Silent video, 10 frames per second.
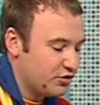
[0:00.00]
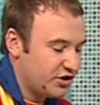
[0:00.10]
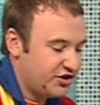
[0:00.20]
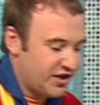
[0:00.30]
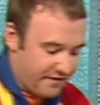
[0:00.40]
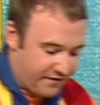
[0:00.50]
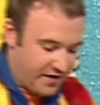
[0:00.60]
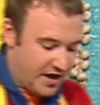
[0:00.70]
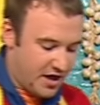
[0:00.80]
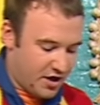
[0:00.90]
going to
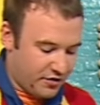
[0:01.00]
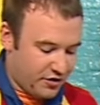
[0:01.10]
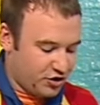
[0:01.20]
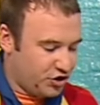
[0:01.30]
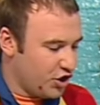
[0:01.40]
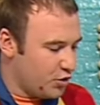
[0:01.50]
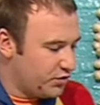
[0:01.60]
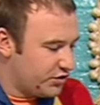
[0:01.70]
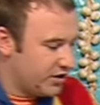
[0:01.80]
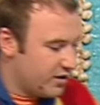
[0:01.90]
sieve the
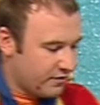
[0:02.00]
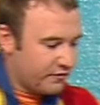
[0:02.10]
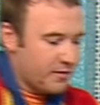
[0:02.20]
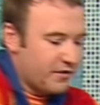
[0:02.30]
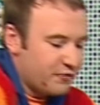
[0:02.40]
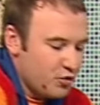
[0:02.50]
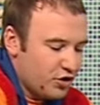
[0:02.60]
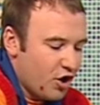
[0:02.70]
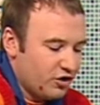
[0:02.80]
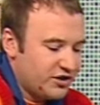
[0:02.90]
juice from the
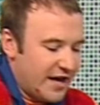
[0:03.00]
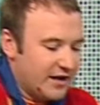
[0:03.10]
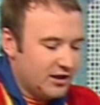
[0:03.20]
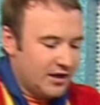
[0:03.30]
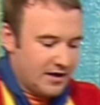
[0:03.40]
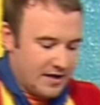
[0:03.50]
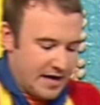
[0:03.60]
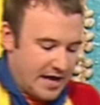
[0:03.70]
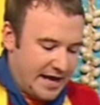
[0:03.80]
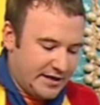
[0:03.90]
fruit cocktail
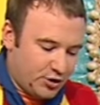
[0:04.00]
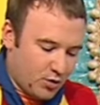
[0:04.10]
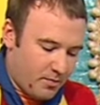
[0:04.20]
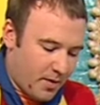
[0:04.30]
into a